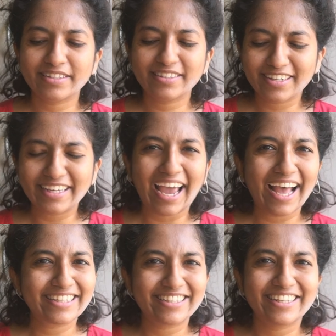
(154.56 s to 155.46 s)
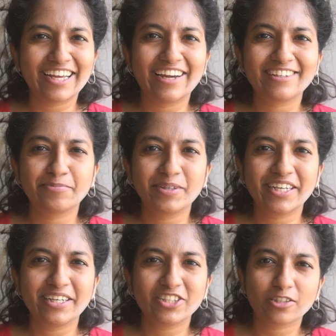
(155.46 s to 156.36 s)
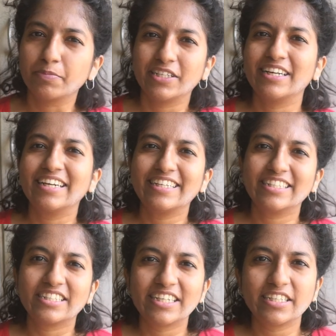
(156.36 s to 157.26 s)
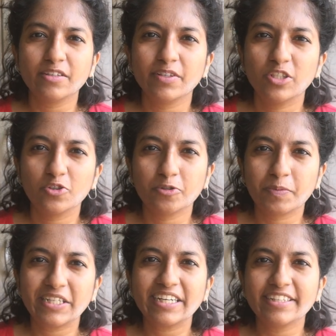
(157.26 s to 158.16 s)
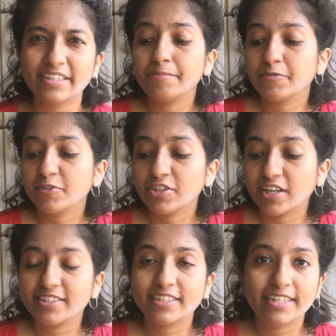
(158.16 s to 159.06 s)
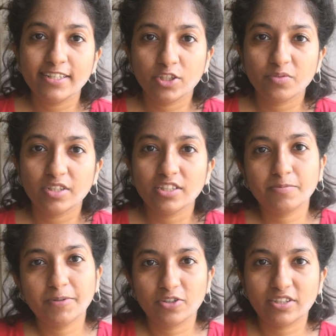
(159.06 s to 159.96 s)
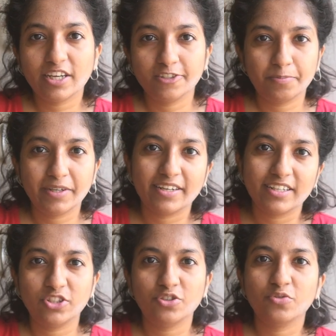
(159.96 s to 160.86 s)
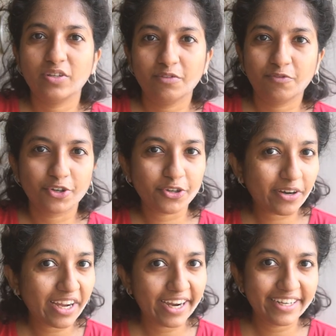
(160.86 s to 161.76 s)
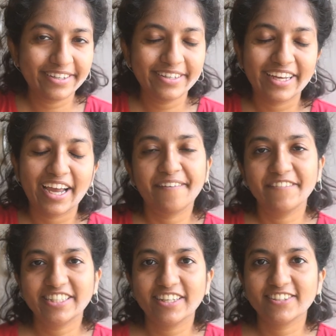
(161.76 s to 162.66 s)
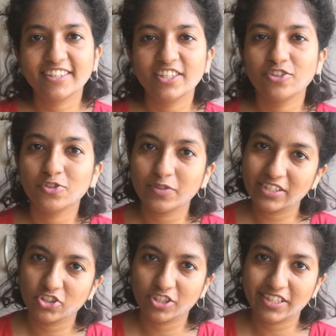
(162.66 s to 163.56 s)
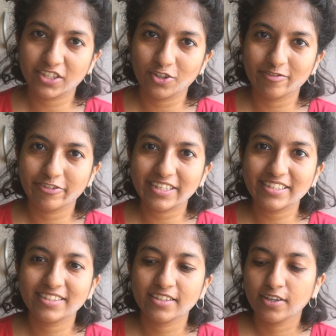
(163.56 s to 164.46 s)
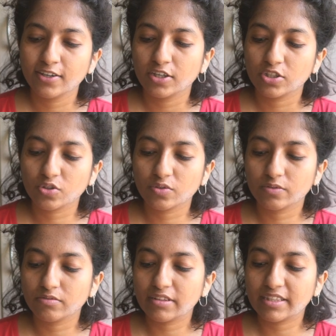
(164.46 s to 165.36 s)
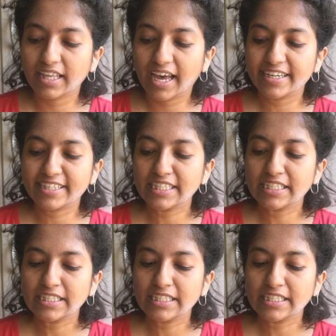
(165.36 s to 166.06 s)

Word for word: the gas in the hairspray can just be really irritating when you spray it. But for sunscreen it's worse, because hairspray at least you're doing it for your head, and with sunscreen you're doing it straight in your face. So that